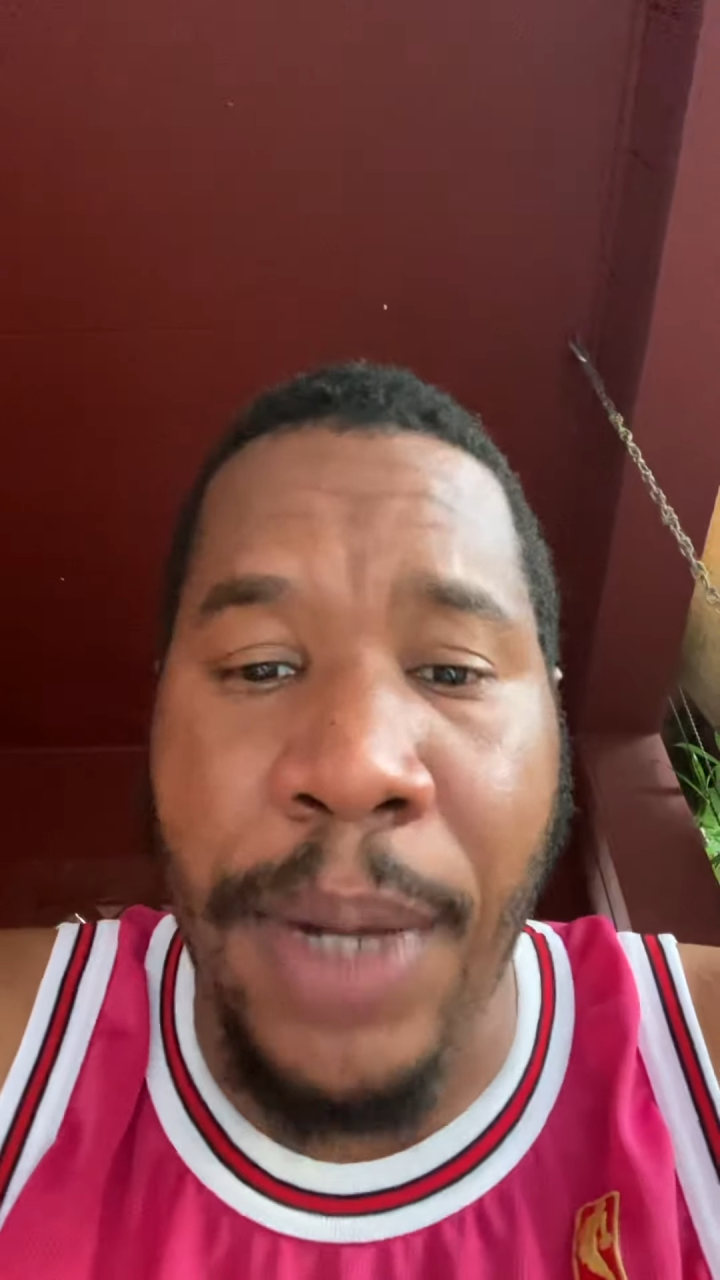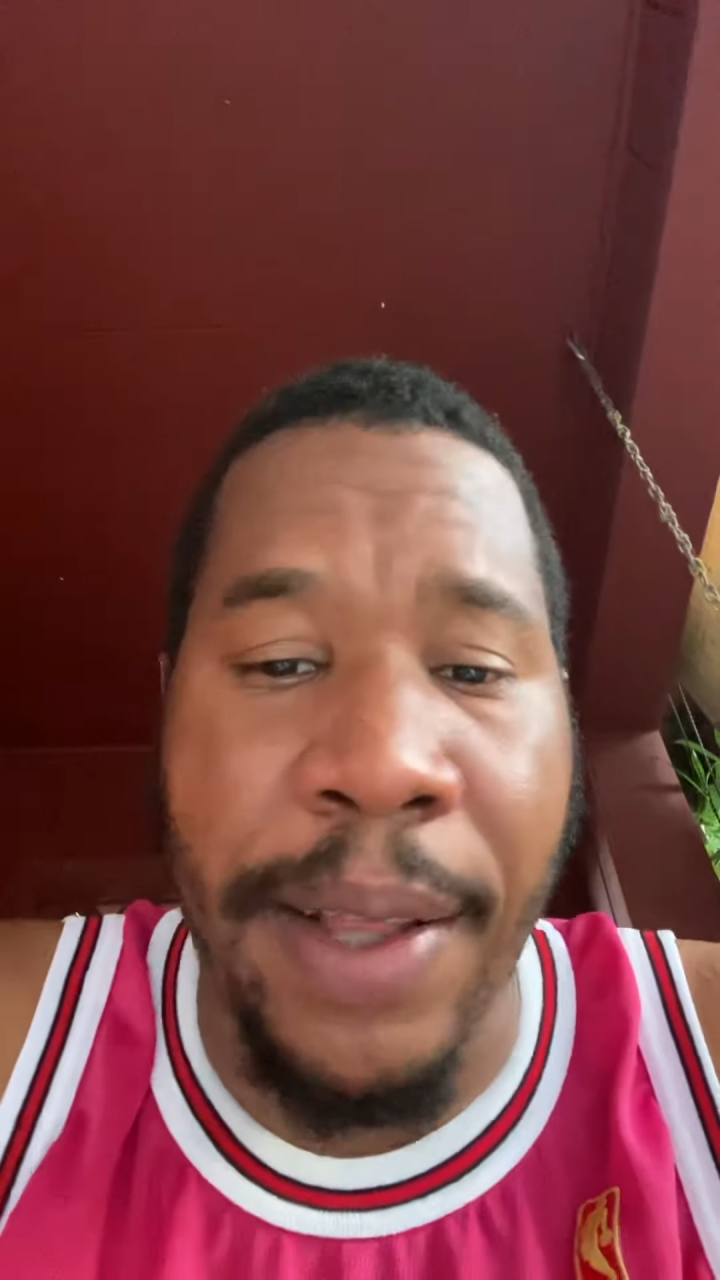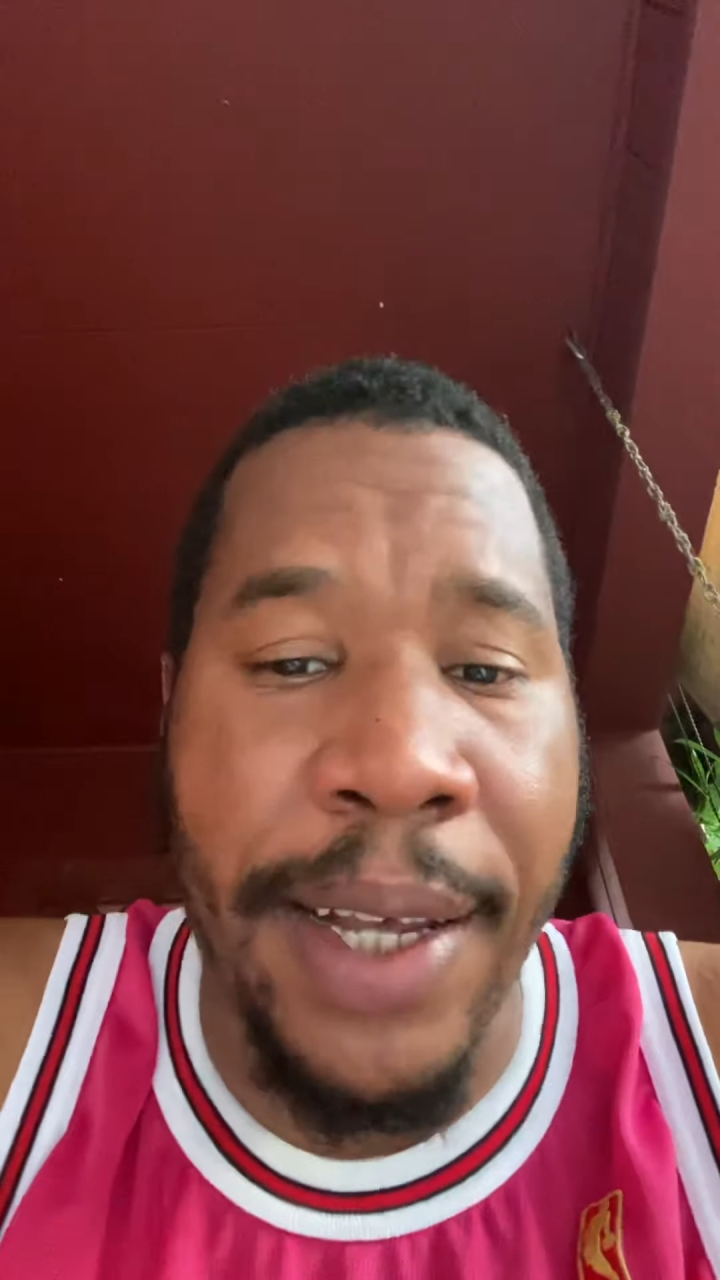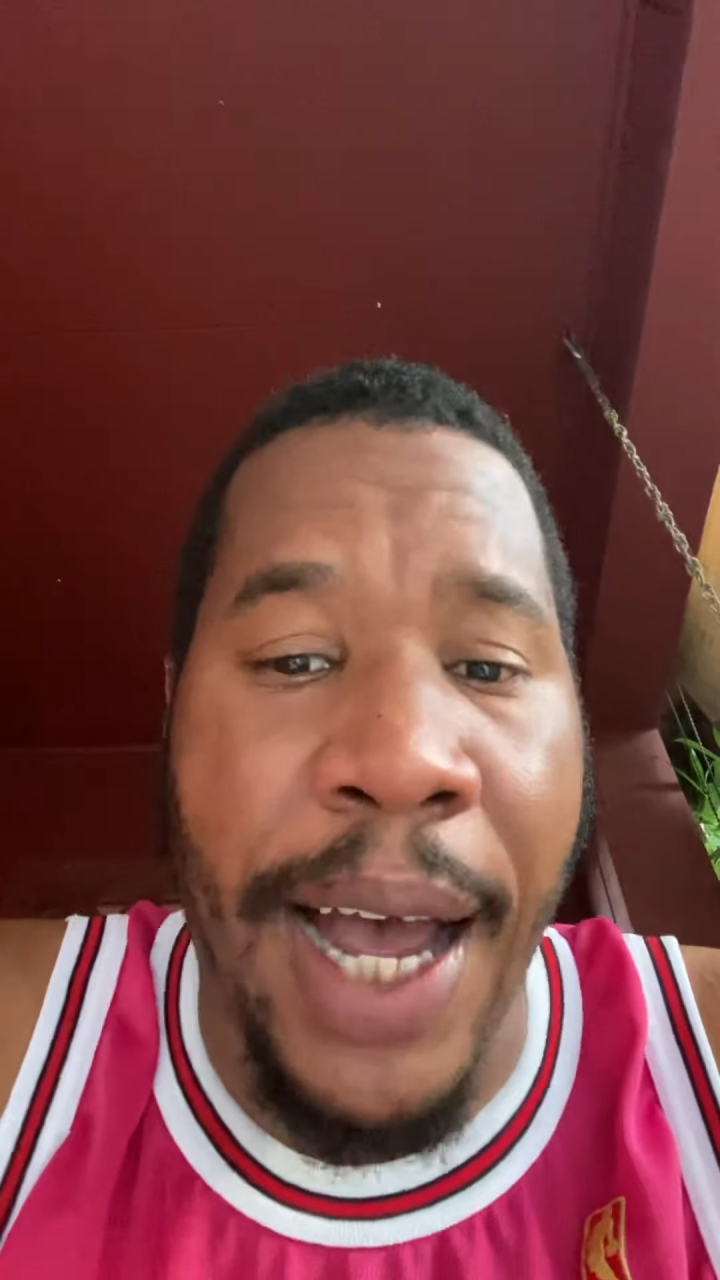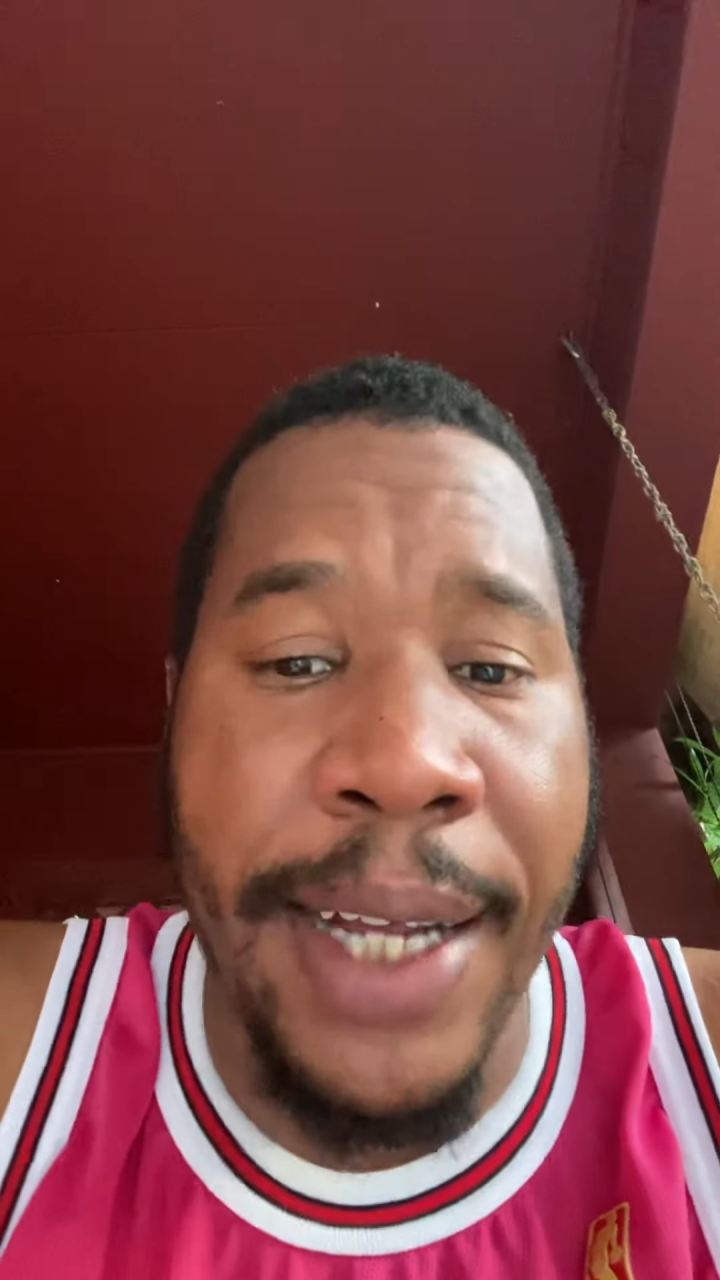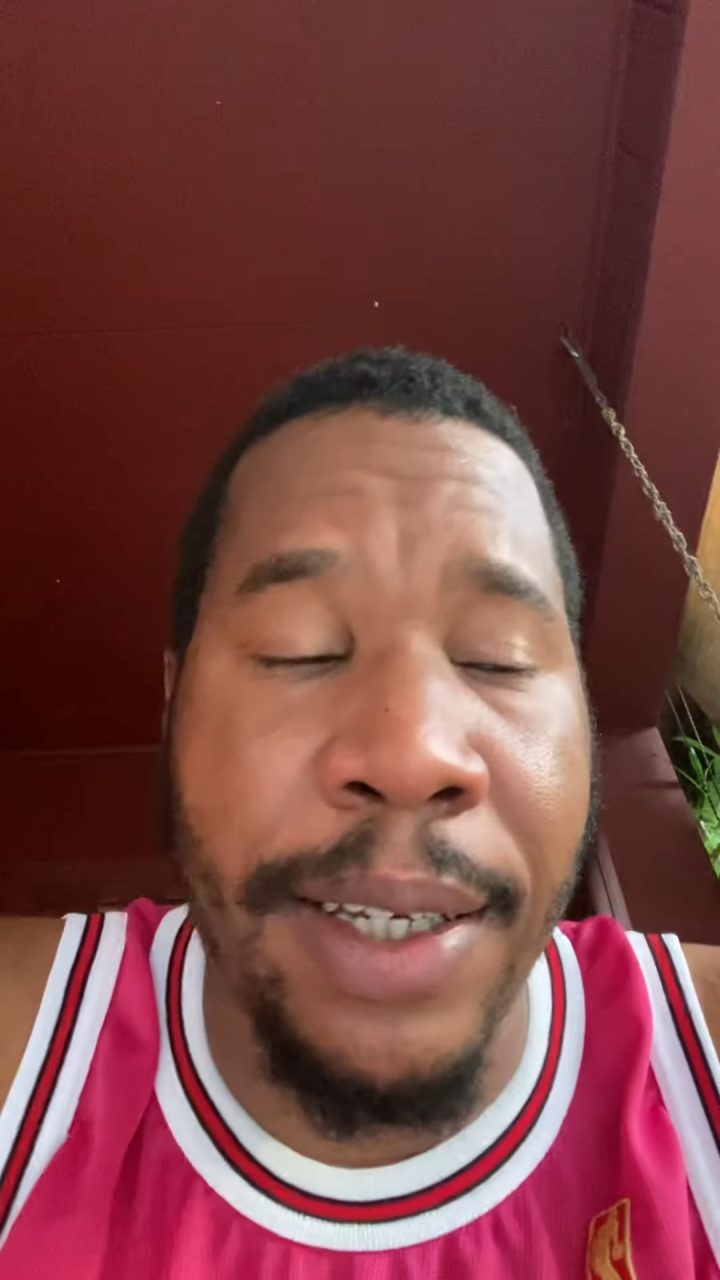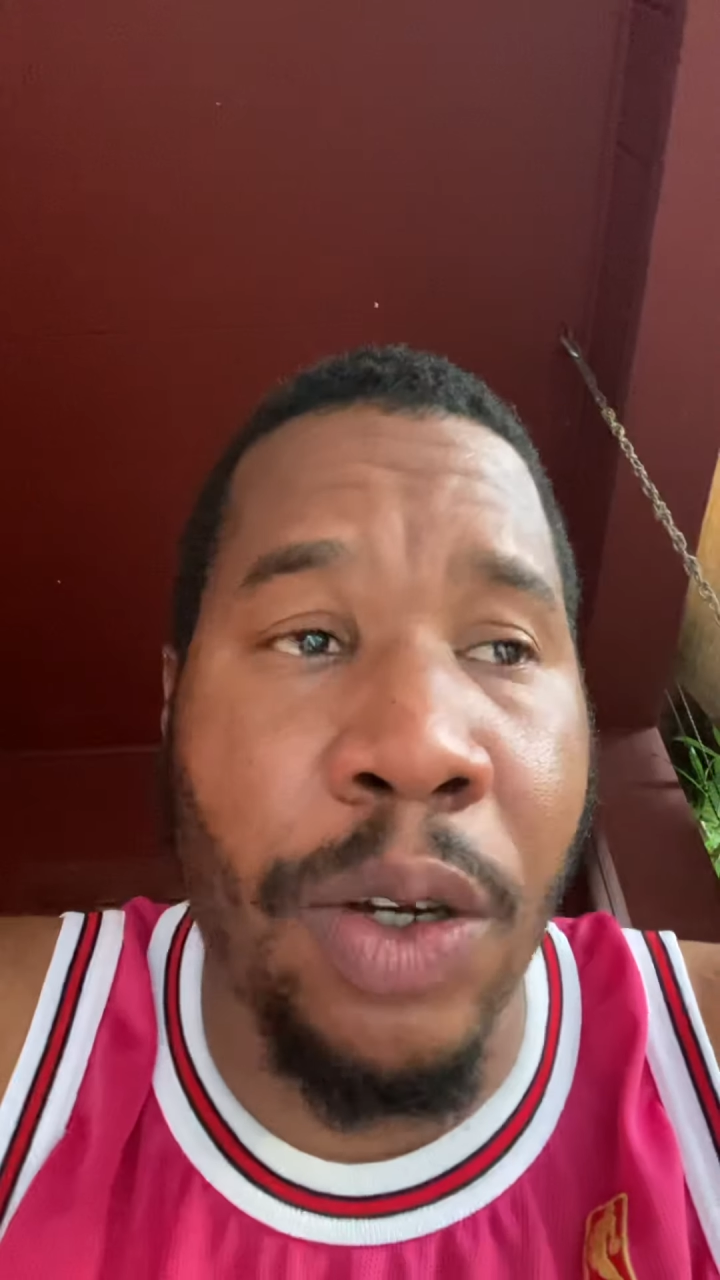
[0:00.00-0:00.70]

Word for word: I think Isaac